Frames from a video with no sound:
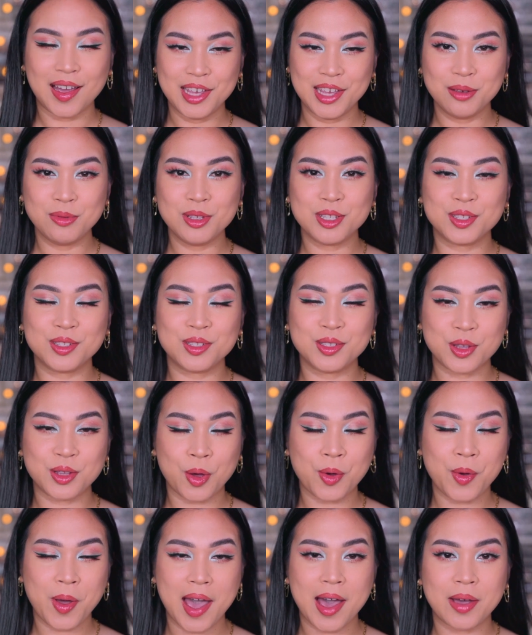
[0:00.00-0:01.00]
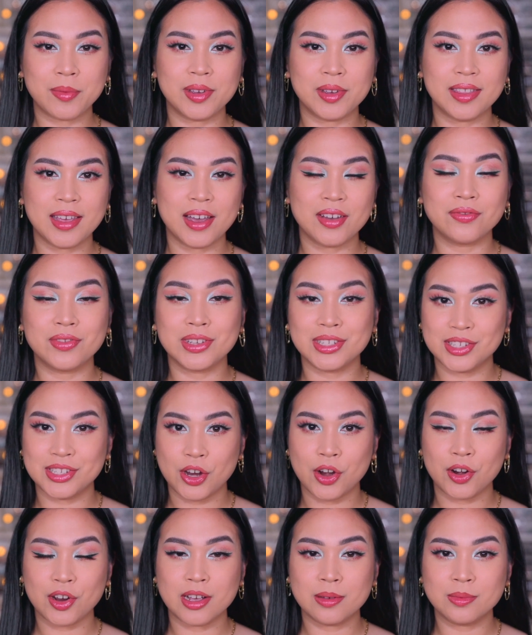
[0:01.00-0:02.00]
am so happy that
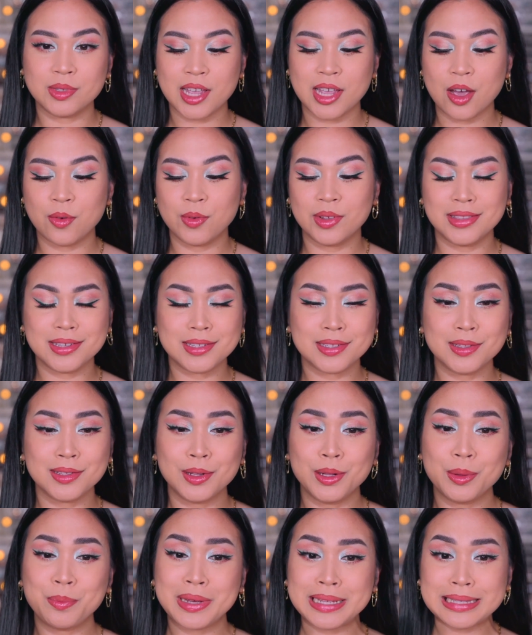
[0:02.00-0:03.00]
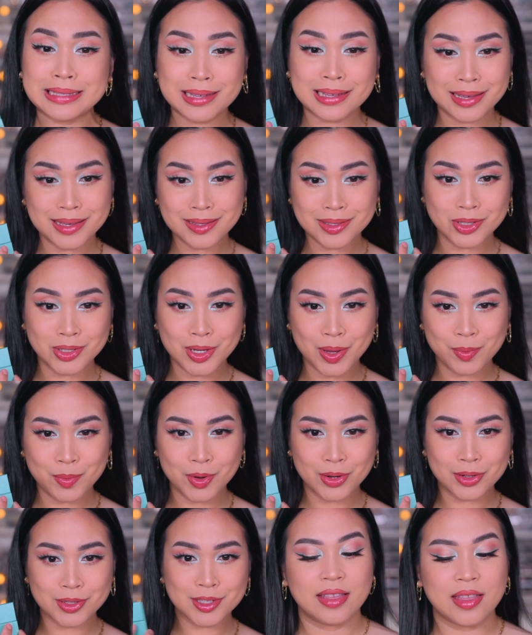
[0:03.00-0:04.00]
Viseart comes out with this little petite
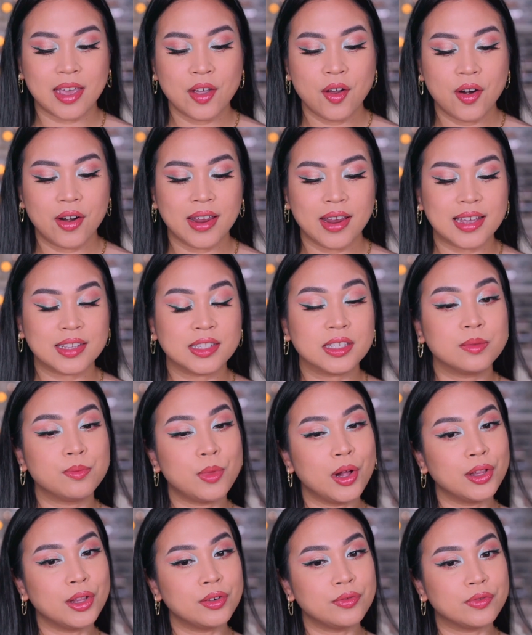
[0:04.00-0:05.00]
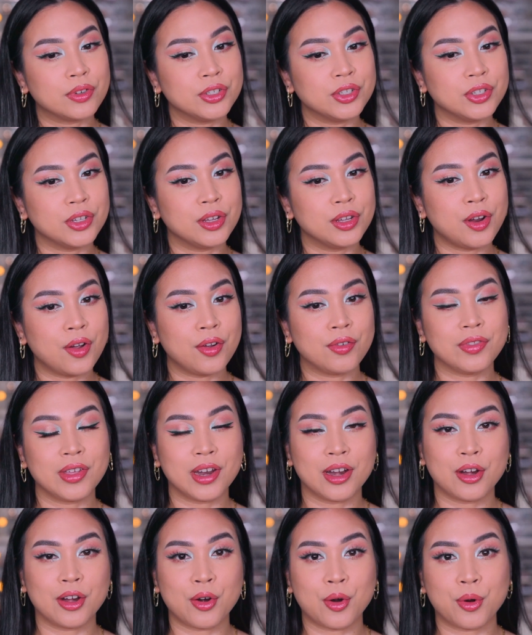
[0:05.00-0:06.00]
shimmers. They are a smaller version of
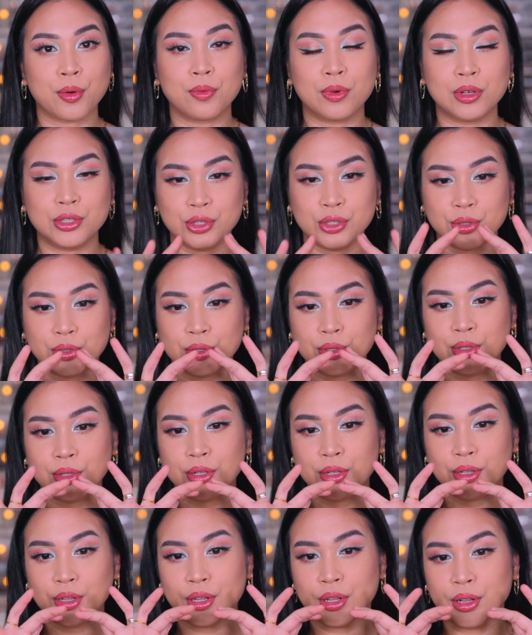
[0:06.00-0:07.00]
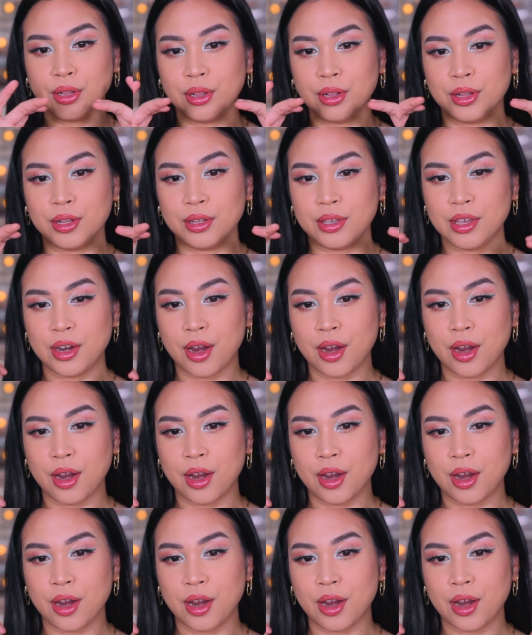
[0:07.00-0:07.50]
their original, you